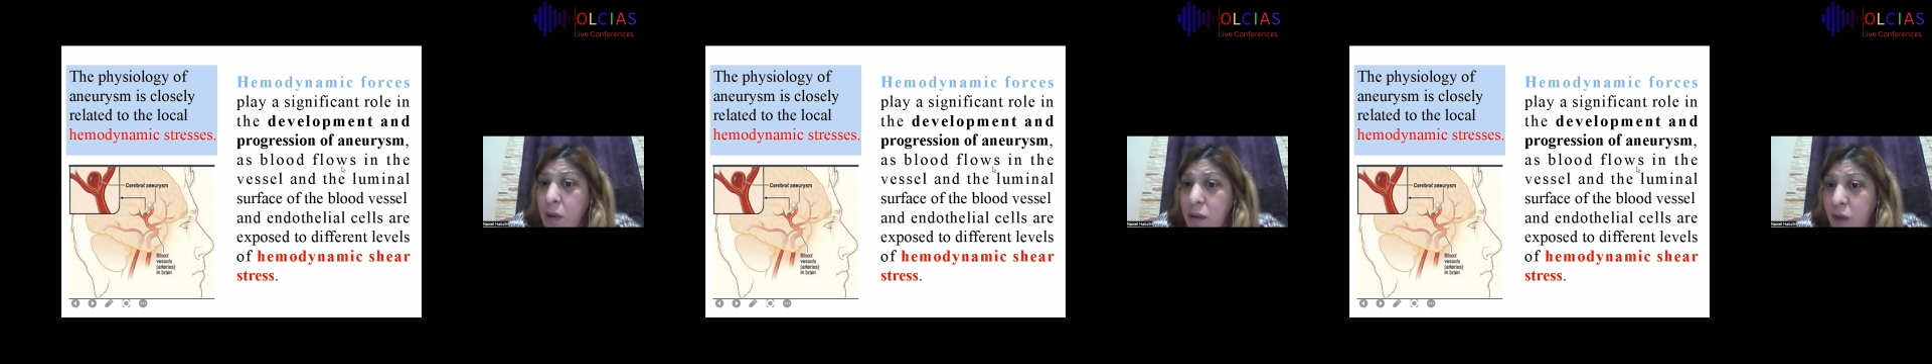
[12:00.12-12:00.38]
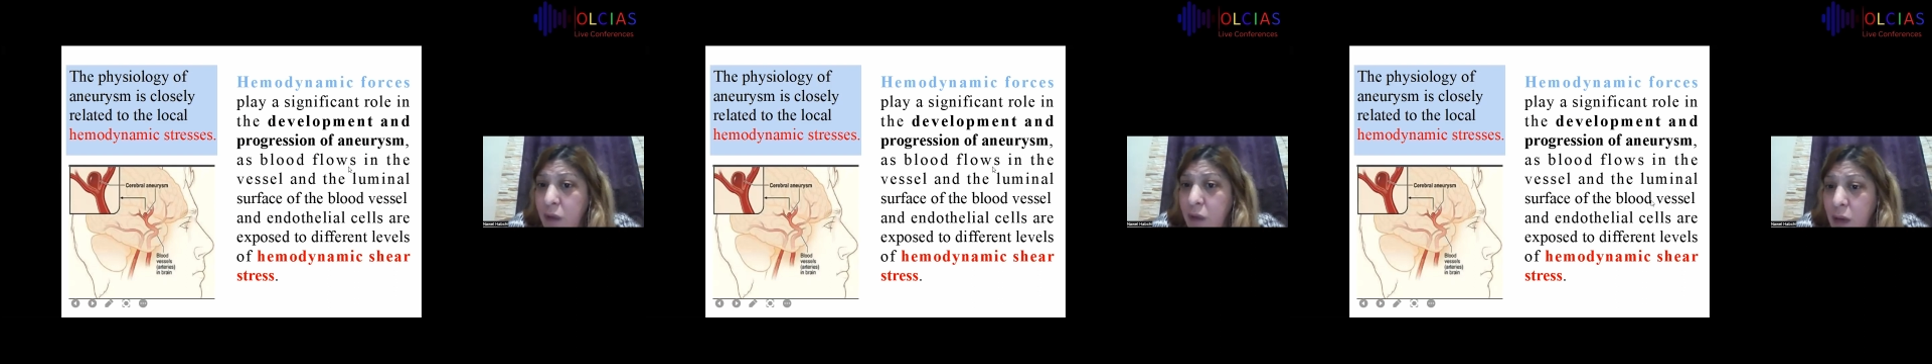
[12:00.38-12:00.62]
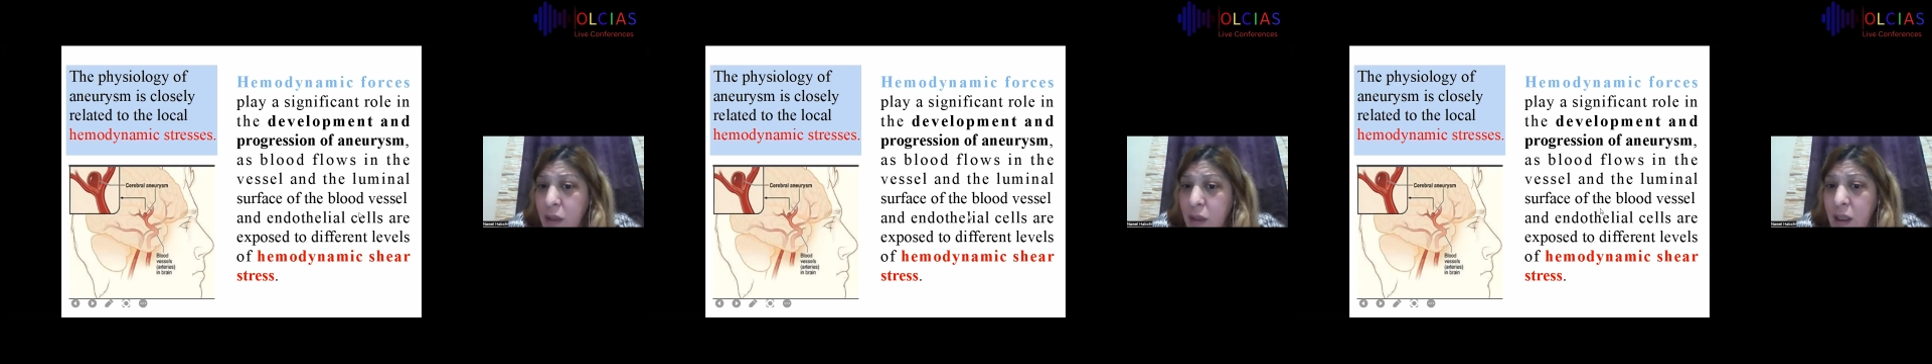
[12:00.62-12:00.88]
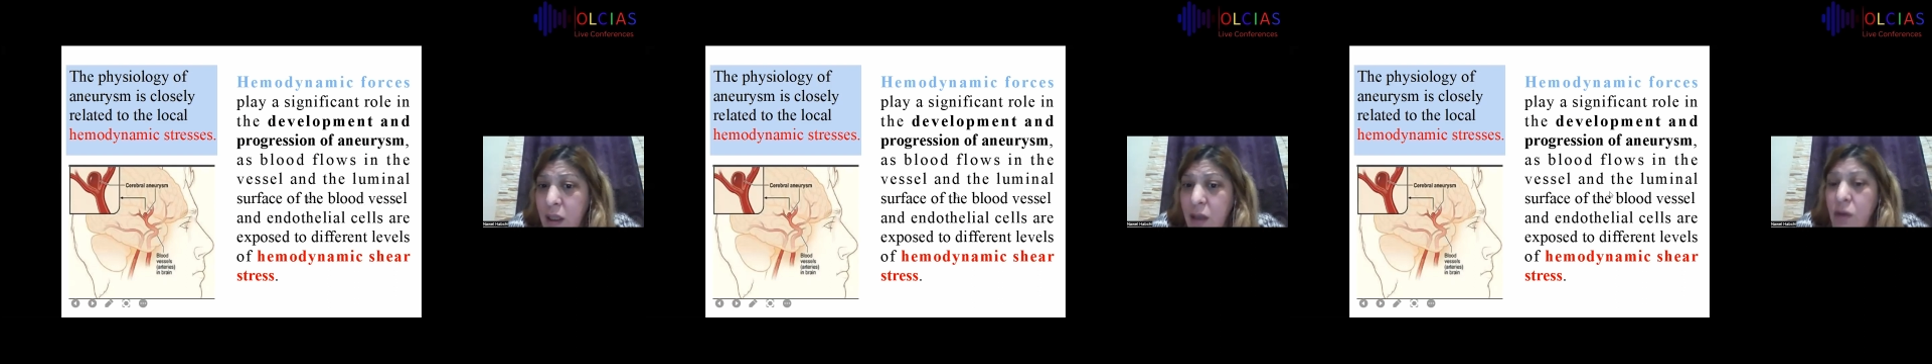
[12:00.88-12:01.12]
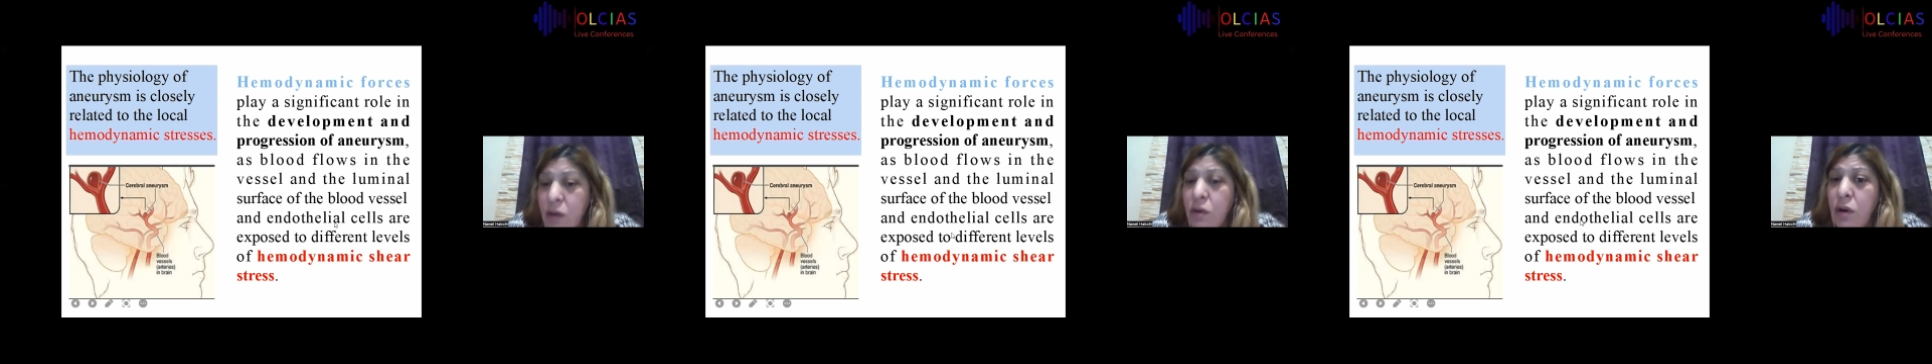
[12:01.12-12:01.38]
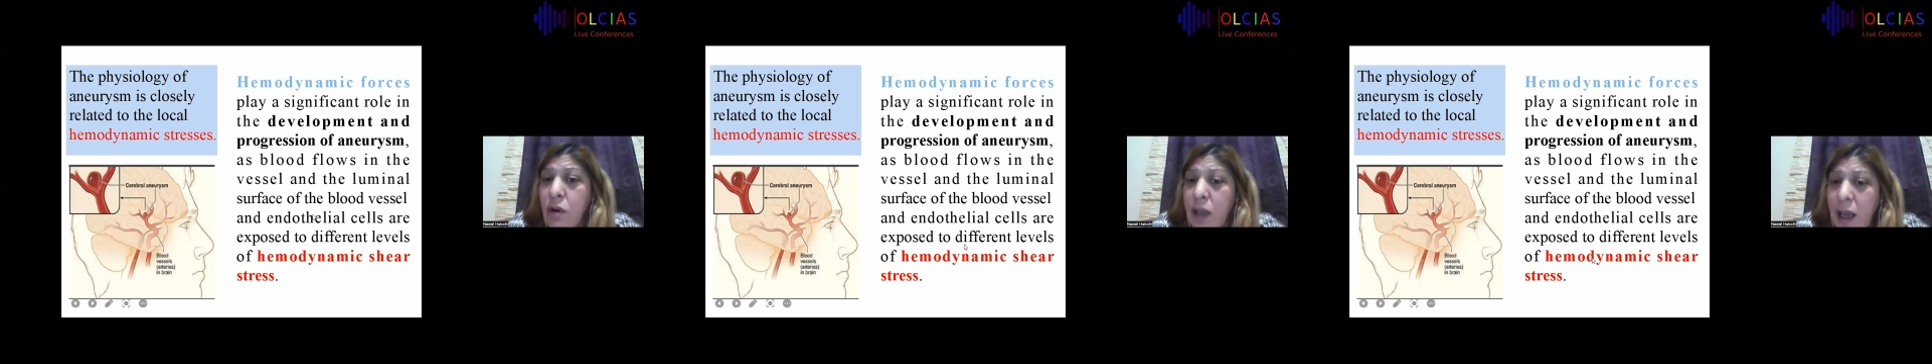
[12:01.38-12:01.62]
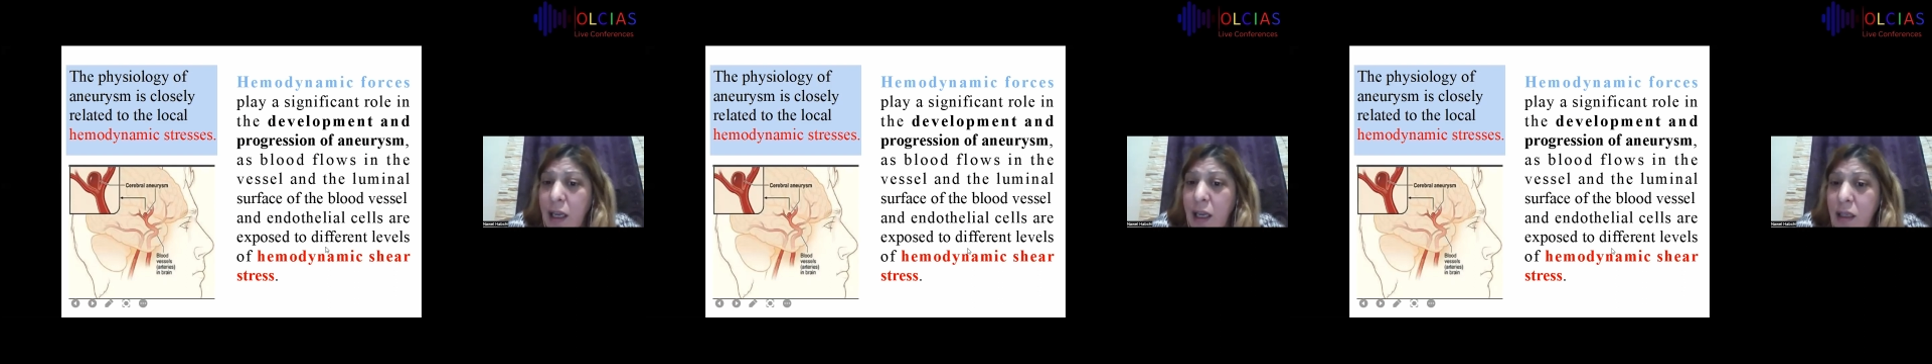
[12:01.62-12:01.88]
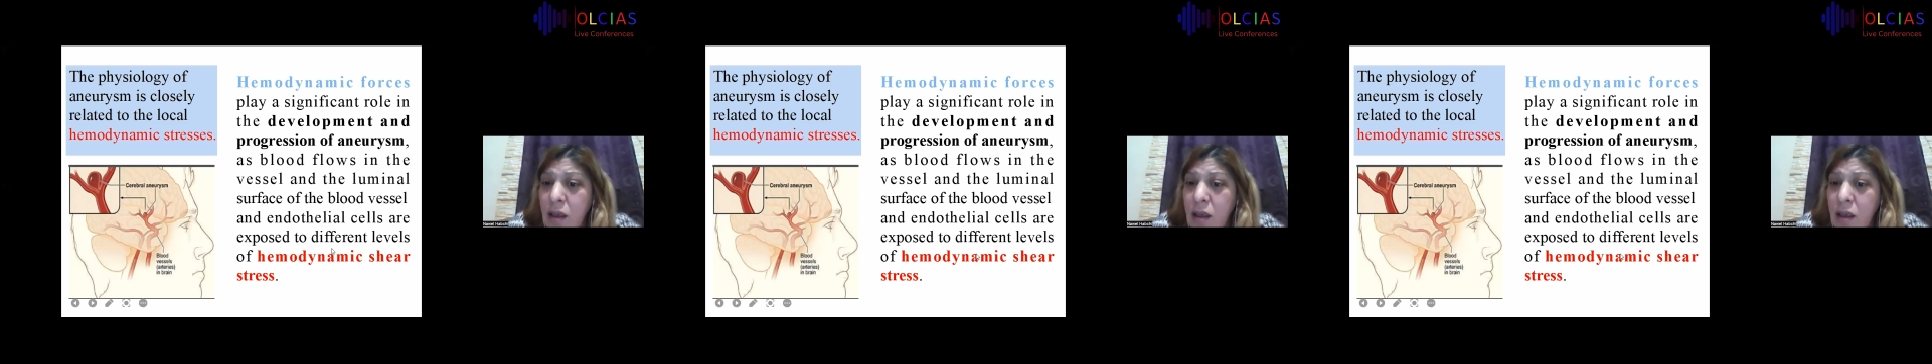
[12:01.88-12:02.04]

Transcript: flows create